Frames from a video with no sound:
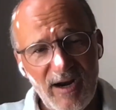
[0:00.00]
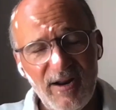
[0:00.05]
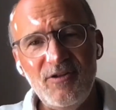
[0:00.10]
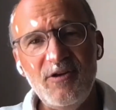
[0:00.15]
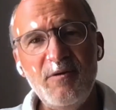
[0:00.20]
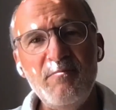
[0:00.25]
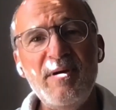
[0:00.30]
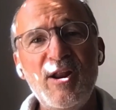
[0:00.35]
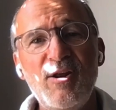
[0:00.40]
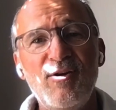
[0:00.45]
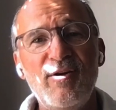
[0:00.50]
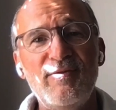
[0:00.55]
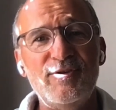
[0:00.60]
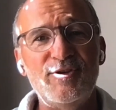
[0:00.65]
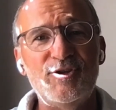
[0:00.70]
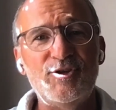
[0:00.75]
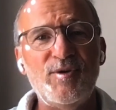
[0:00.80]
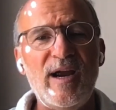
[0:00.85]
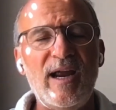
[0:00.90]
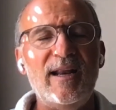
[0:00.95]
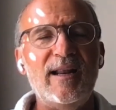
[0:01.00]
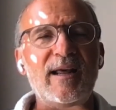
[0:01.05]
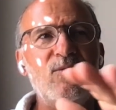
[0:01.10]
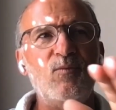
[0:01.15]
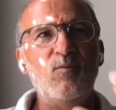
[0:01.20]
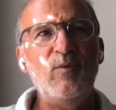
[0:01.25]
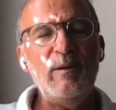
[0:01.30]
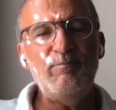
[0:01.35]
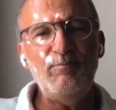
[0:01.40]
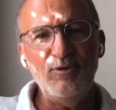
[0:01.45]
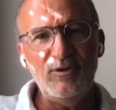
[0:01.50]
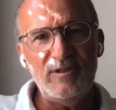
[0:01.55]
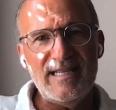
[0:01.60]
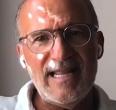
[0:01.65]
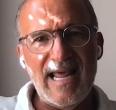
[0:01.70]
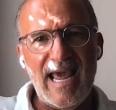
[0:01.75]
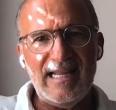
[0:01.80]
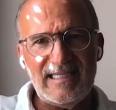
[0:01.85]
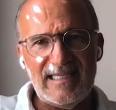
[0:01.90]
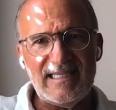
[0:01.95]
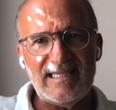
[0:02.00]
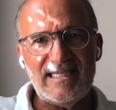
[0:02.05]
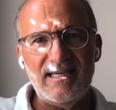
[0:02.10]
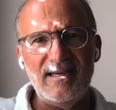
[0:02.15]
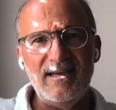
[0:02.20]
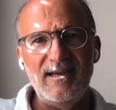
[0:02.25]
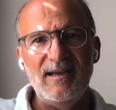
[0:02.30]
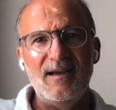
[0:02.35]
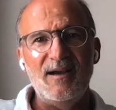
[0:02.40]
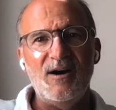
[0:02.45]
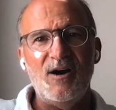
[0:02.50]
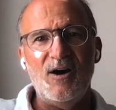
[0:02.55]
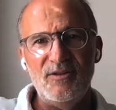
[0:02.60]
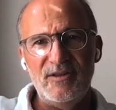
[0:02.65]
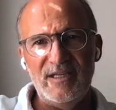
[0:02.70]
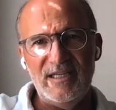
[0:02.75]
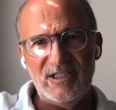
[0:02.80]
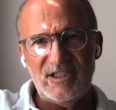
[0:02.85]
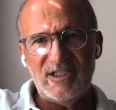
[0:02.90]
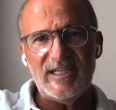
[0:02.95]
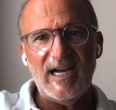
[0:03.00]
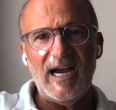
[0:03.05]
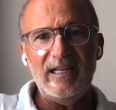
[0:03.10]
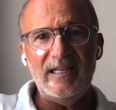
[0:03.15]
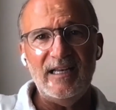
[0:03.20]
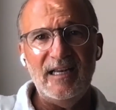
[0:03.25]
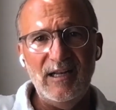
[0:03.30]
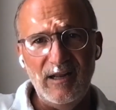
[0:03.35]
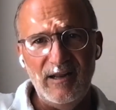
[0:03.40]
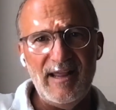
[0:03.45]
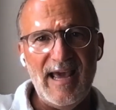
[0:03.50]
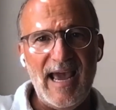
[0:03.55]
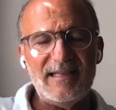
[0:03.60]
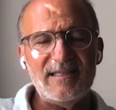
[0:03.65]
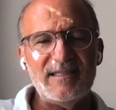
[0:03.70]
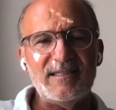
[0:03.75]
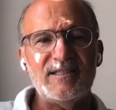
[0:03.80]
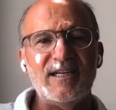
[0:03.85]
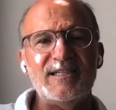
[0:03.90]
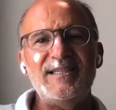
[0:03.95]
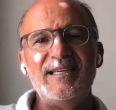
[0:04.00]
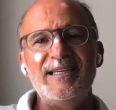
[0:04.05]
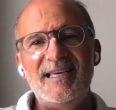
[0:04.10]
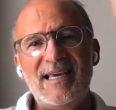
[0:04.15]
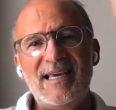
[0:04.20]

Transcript: right in the middle of the train. And we put nets on each side, little nets, just